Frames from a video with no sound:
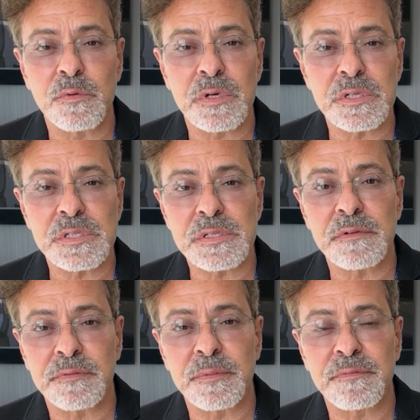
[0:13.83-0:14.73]
was
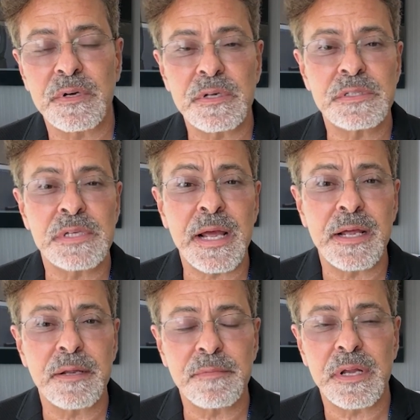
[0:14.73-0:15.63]
from the very
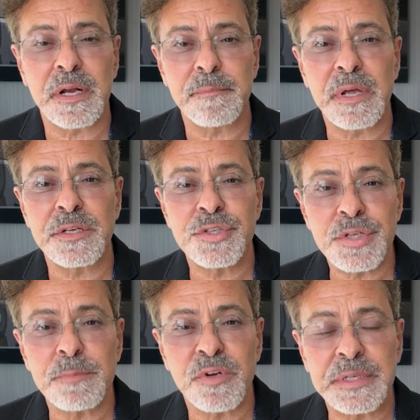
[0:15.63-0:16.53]
time that I met
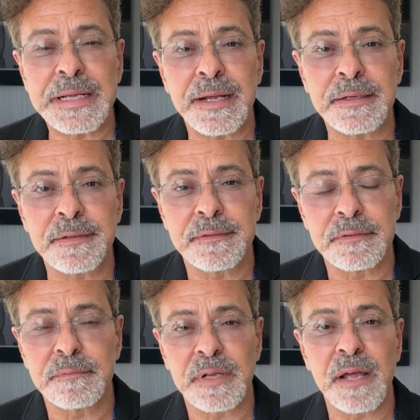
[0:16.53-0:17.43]
Jim Audette,
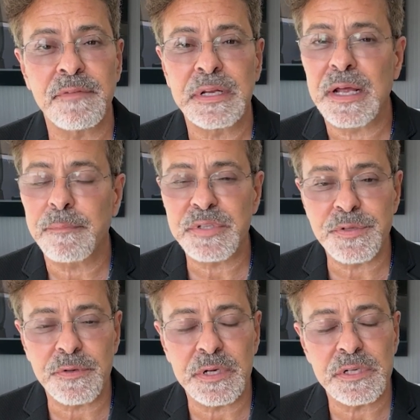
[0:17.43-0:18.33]
having the
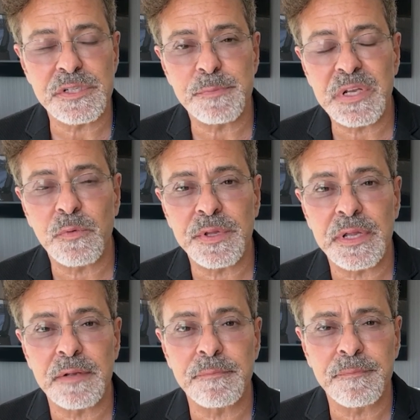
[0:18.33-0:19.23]
opportunity to speak with
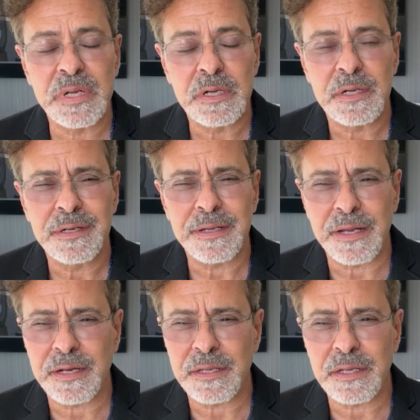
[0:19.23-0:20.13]
him,
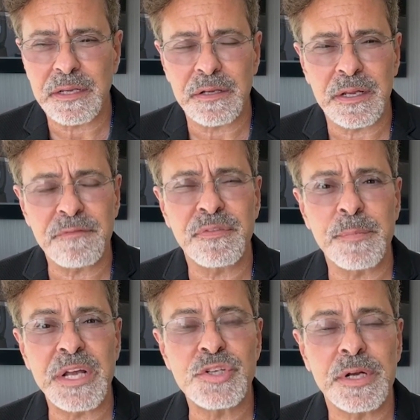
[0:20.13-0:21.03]
getting the
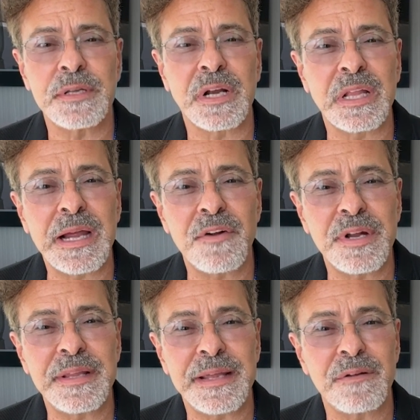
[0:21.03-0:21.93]
information and the
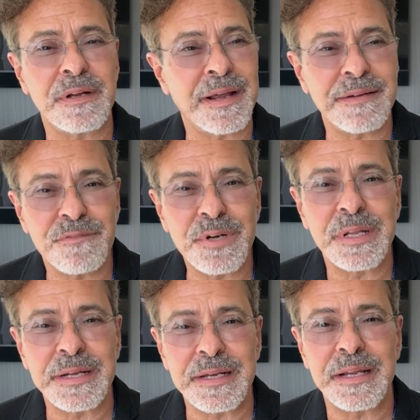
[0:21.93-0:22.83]
clarity that I
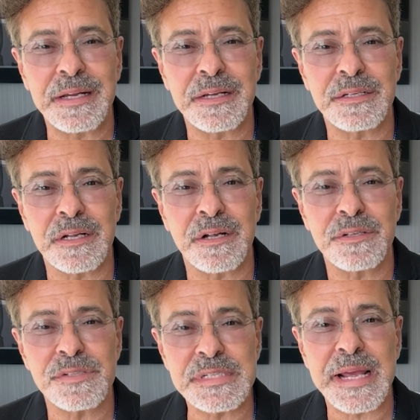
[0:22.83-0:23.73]
really needed to
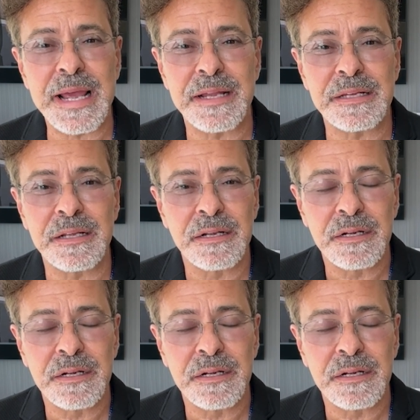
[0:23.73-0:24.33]
understand,